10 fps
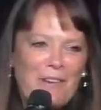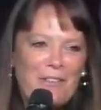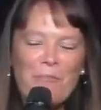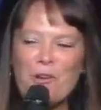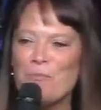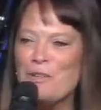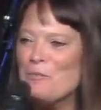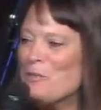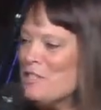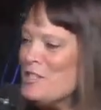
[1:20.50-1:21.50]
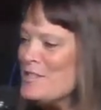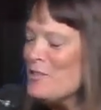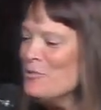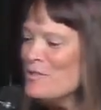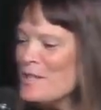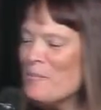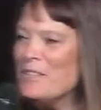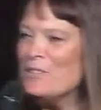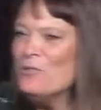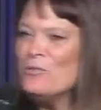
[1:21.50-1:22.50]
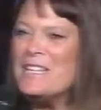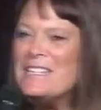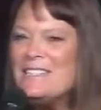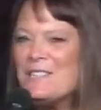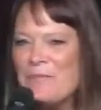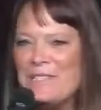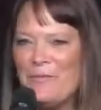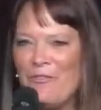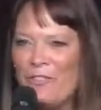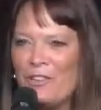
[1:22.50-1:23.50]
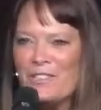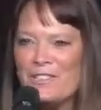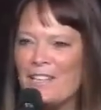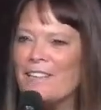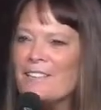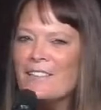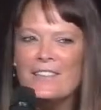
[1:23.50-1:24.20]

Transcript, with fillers: at the moment, which is called something called intermittent fasting.